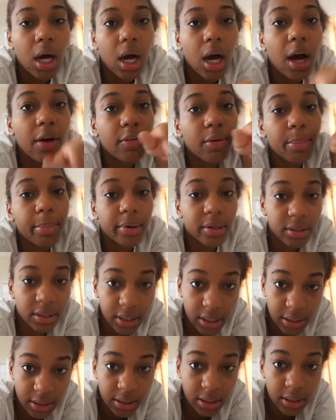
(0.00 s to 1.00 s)
of a
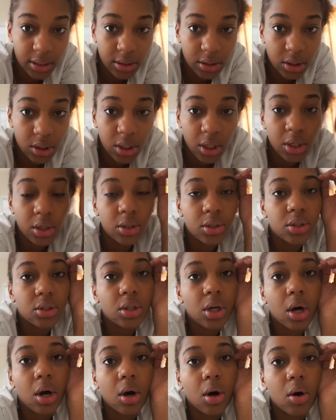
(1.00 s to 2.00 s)
percentage.
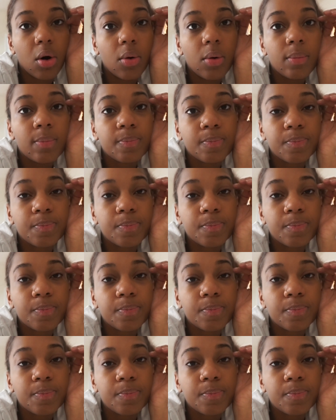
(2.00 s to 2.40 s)
So